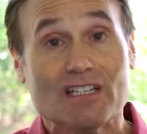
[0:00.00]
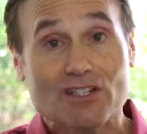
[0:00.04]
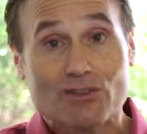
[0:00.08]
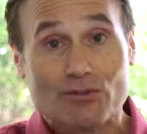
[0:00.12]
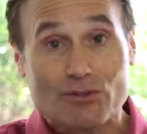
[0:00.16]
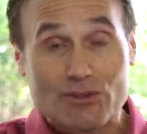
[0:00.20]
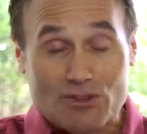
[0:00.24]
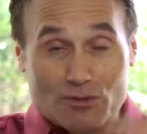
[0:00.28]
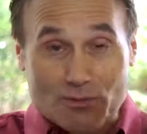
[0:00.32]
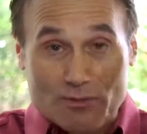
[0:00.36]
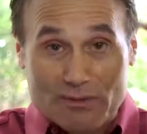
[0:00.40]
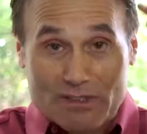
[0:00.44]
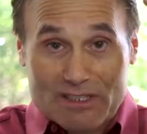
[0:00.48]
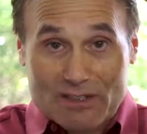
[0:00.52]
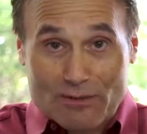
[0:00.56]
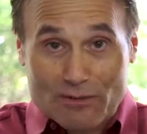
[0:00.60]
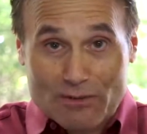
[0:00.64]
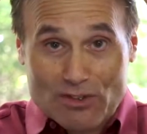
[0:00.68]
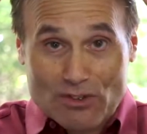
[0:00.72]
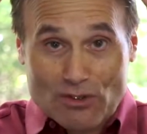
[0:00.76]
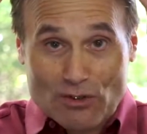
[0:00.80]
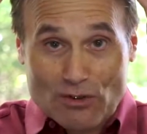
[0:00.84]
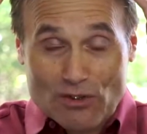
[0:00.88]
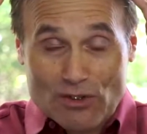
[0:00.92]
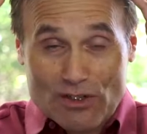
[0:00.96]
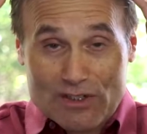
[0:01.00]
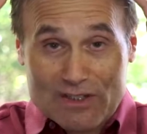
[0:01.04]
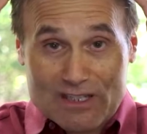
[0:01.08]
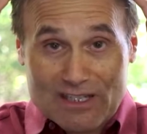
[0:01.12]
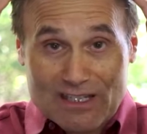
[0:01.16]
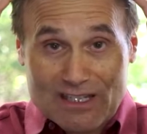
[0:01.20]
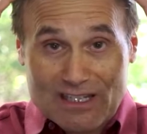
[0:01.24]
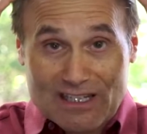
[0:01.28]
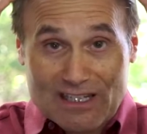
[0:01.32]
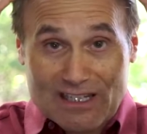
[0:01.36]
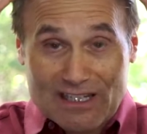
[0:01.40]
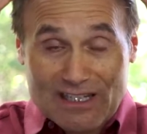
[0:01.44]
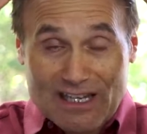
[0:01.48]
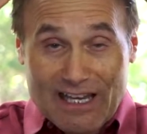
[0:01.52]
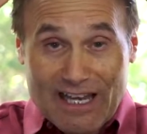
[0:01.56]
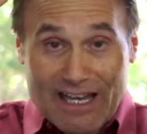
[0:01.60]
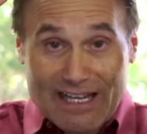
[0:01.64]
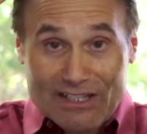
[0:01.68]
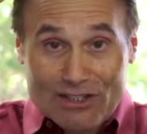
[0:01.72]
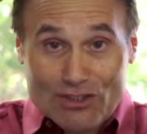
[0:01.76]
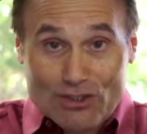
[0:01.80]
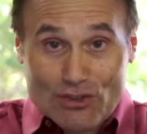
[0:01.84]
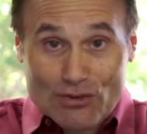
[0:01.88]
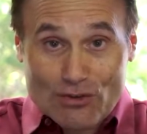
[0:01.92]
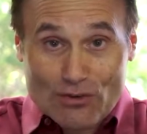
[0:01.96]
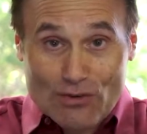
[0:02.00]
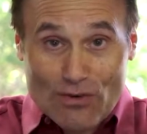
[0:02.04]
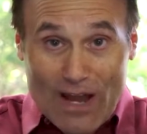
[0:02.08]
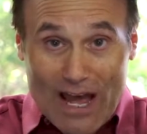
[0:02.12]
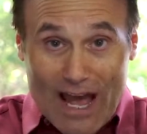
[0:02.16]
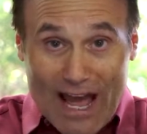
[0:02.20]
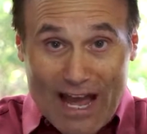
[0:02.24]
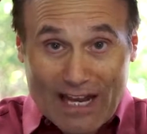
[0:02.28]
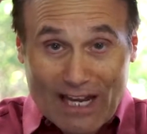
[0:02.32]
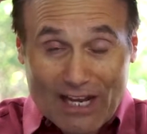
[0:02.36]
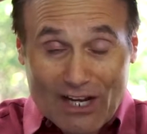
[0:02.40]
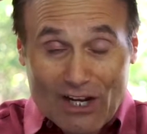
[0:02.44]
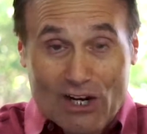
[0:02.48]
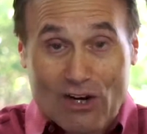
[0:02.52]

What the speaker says: which means it was causing a track